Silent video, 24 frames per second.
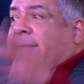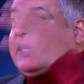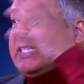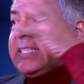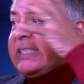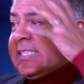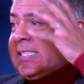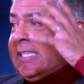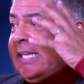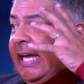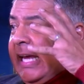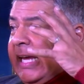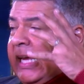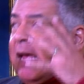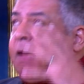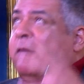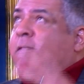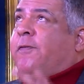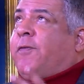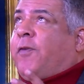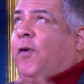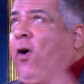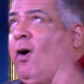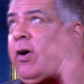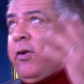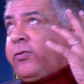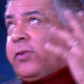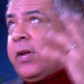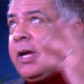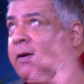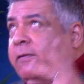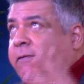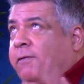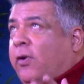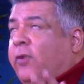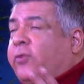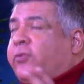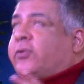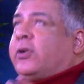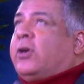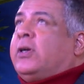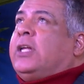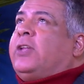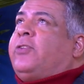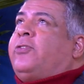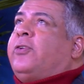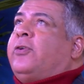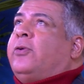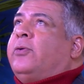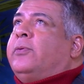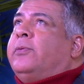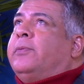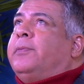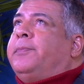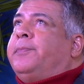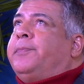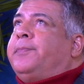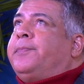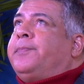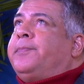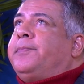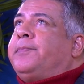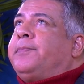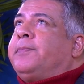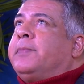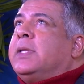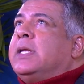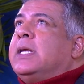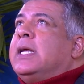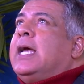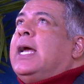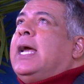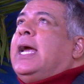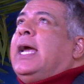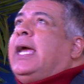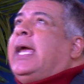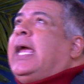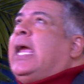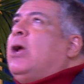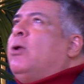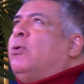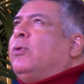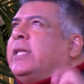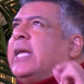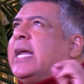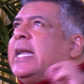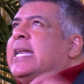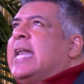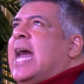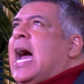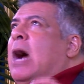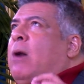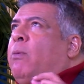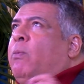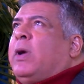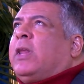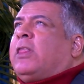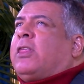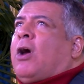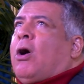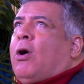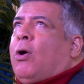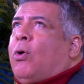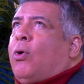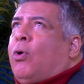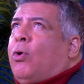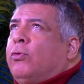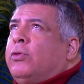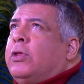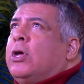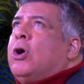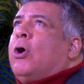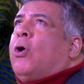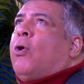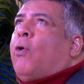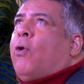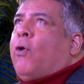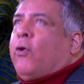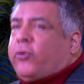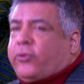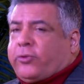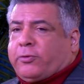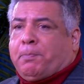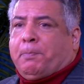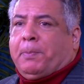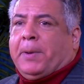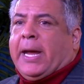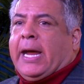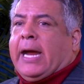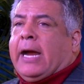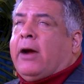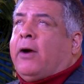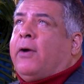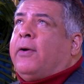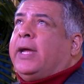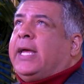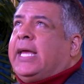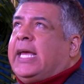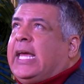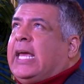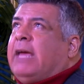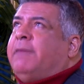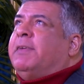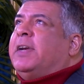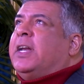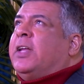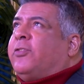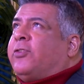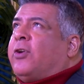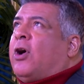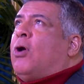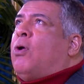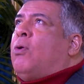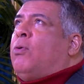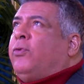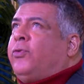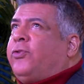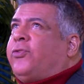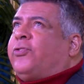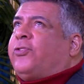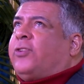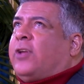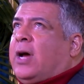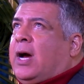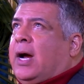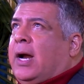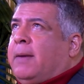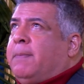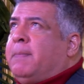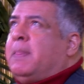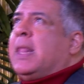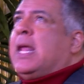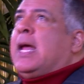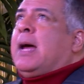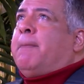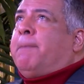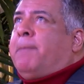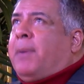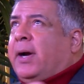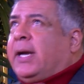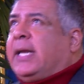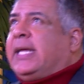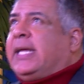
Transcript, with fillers: to seek him first. Verse 32. He who did not withhold or spare even his own son, but